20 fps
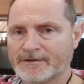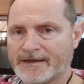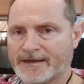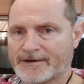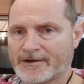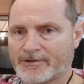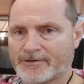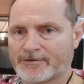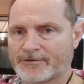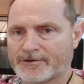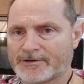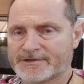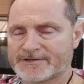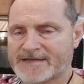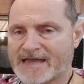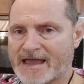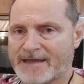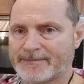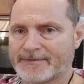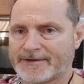and other
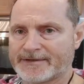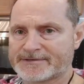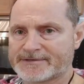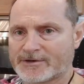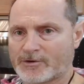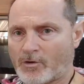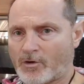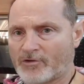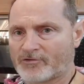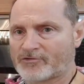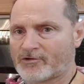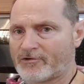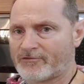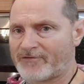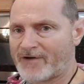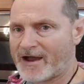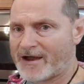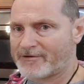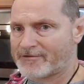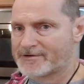contaminants and also
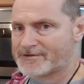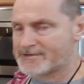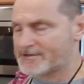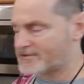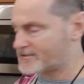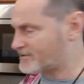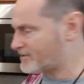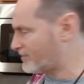viruses.